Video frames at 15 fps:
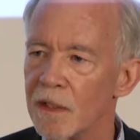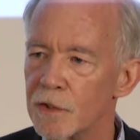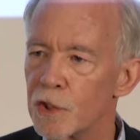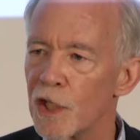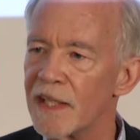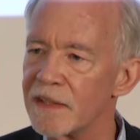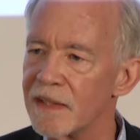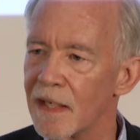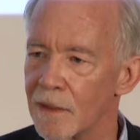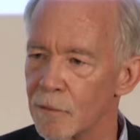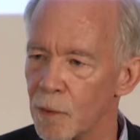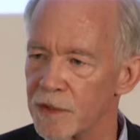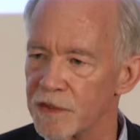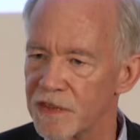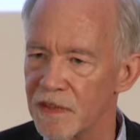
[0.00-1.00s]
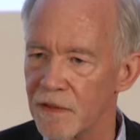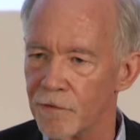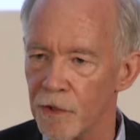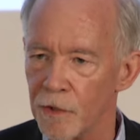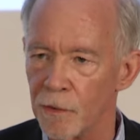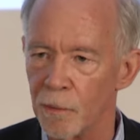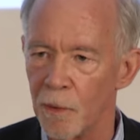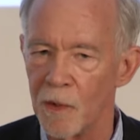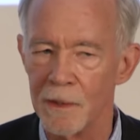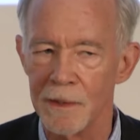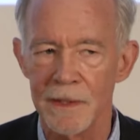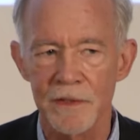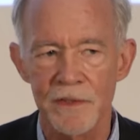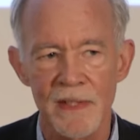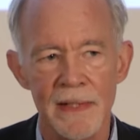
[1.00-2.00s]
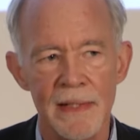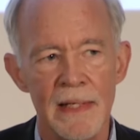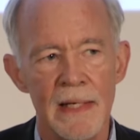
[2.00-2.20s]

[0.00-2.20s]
agenda was civil wars,